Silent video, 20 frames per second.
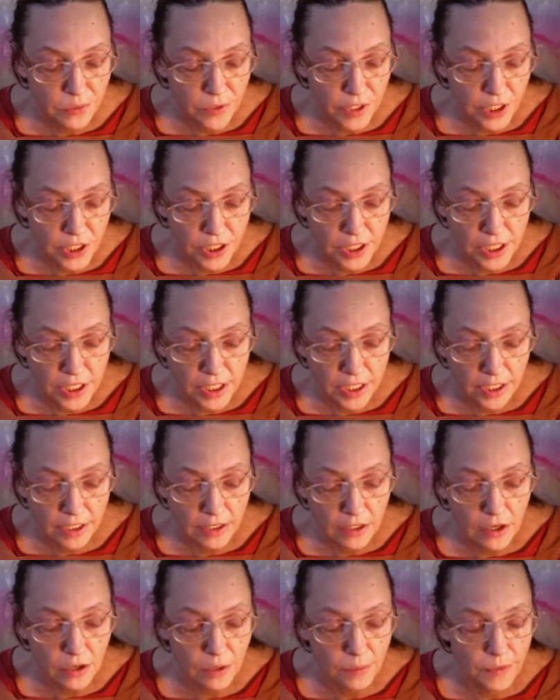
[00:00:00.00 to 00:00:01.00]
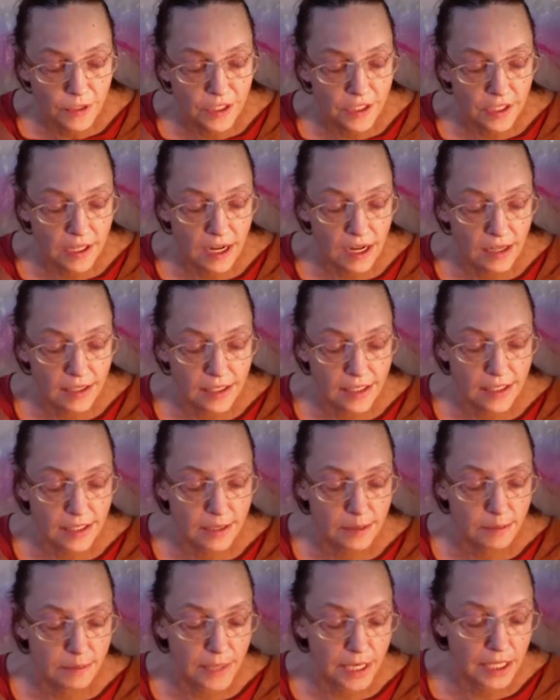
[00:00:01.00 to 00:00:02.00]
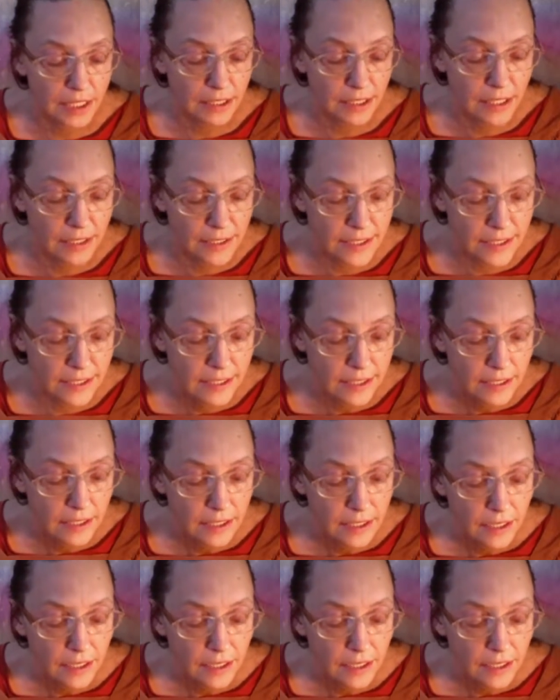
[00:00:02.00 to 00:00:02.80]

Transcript: which needed almost constant maintenance.